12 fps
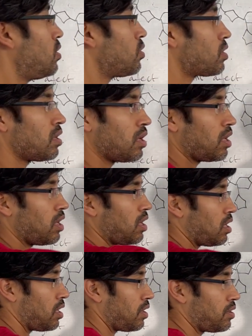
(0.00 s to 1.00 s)
look,
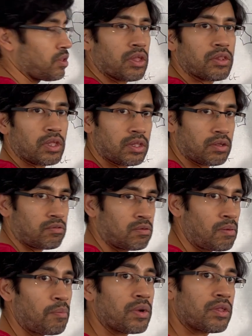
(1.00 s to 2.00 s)

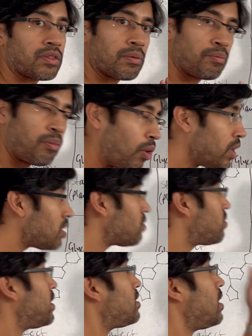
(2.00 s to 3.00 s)
remember, the point of
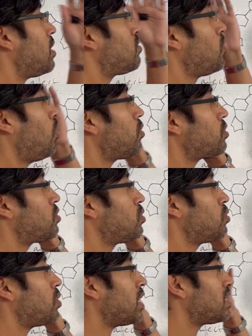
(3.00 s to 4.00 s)
this is not
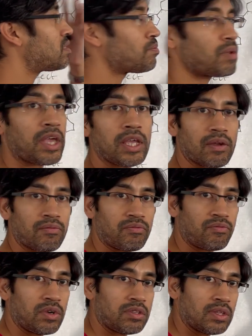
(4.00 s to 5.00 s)
to explain
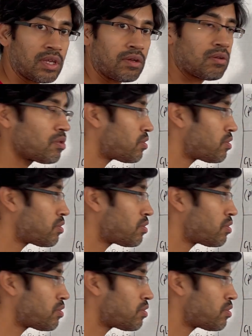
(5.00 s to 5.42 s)
every single